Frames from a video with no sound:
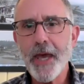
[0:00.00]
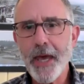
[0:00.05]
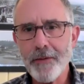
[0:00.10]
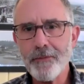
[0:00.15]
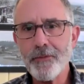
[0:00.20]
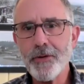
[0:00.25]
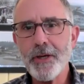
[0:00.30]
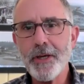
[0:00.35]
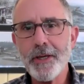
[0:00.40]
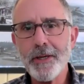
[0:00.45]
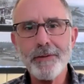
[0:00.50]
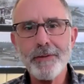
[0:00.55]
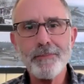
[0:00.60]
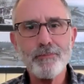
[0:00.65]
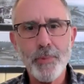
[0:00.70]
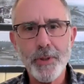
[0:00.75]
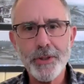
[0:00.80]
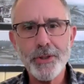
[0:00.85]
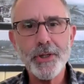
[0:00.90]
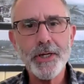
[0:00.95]

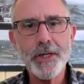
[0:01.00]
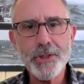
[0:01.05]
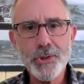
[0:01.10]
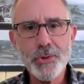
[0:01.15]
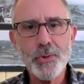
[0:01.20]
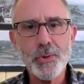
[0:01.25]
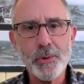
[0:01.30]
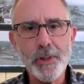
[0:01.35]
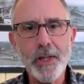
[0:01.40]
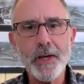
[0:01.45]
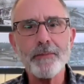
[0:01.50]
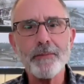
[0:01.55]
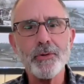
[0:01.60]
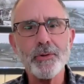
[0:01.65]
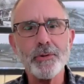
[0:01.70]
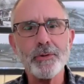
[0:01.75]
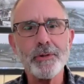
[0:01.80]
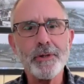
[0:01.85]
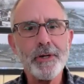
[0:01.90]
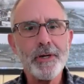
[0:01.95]
heavy industrial
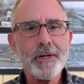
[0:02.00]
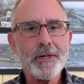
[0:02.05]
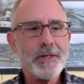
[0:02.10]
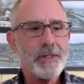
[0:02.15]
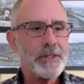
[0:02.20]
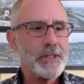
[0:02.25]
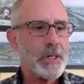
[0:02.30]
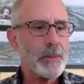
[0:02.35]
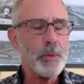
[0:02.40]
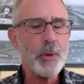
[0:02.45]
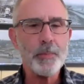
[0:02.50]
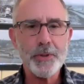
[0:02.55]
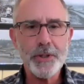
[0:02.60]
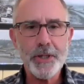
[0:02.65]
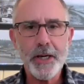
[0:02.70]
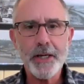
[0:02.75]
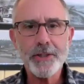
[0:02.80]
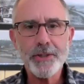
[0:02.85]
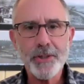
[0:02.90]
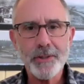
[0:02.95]
level timber
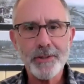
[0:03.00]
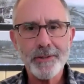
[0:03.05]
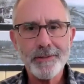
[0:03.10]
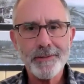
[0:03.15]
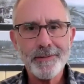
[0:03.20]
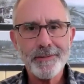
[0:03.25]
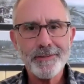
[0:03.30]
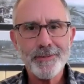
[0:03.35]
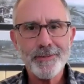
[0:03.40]
production,